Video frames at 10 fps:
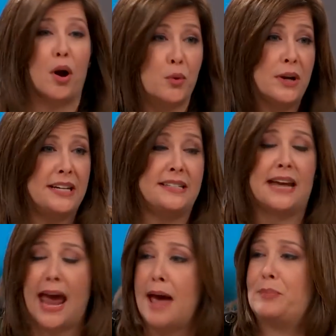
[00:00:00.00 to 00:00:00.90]
part of what needs to
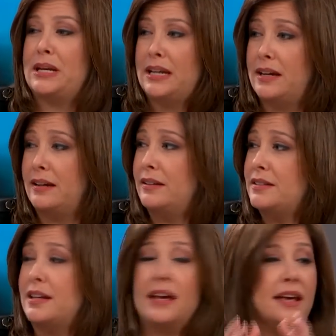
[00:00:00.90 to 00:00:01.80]
happen
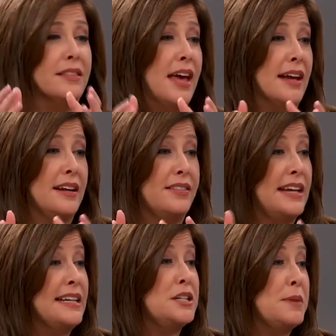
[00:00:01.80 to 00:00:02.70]
is that they
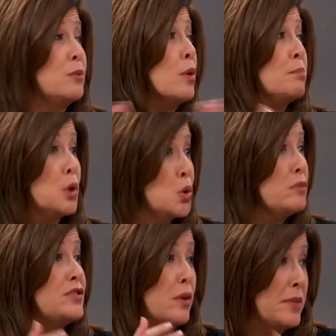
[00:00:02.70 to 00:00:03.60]
need to be
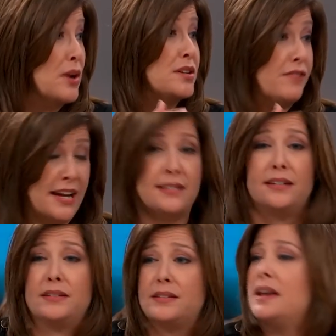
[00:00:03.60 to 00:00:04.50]
removed from their
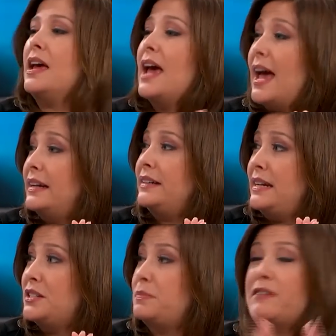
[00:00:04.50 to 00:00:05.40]
devices. And it
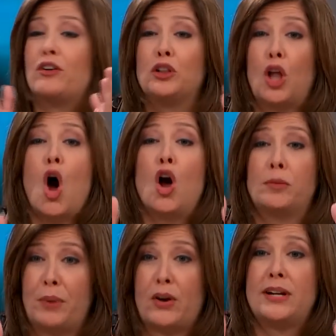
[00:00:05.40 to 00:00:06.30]
needs to be for long
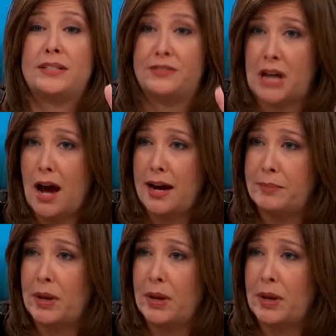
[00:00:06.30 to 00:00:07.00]
periods of time.